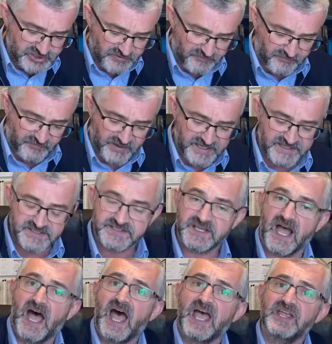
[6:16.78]
the phrase,
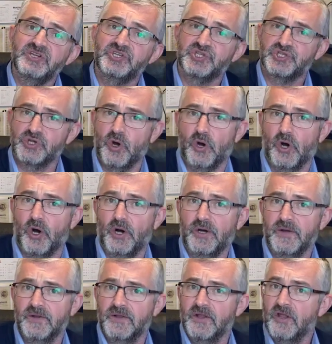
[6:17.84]
"I saw,"